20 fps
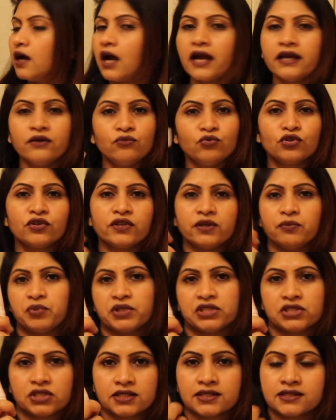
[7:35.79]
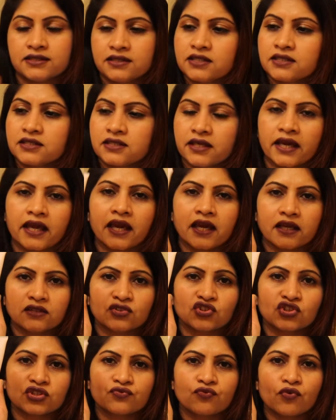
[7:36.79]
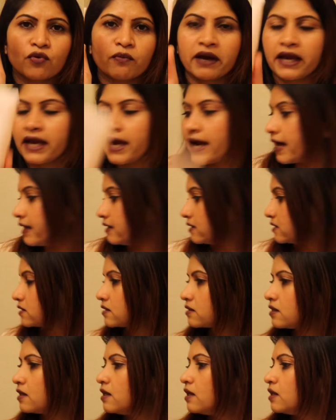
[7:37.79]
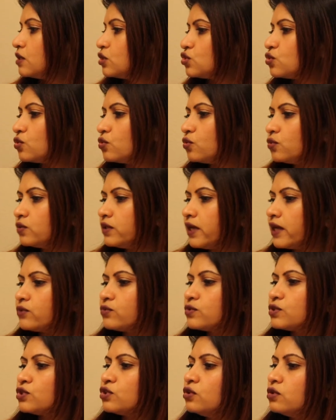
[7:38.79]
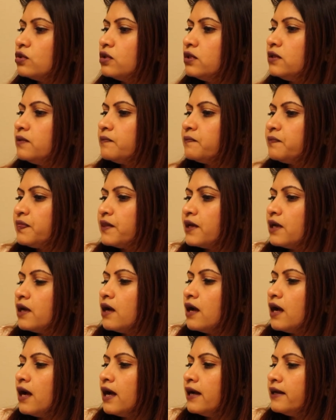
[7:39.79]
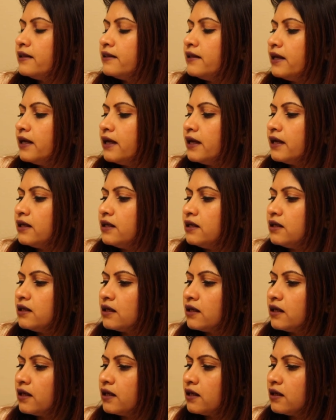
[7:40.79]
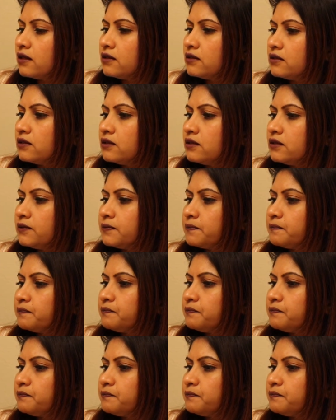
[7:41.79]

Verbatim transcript: I would repurchase this again just for my hands so that was good and then another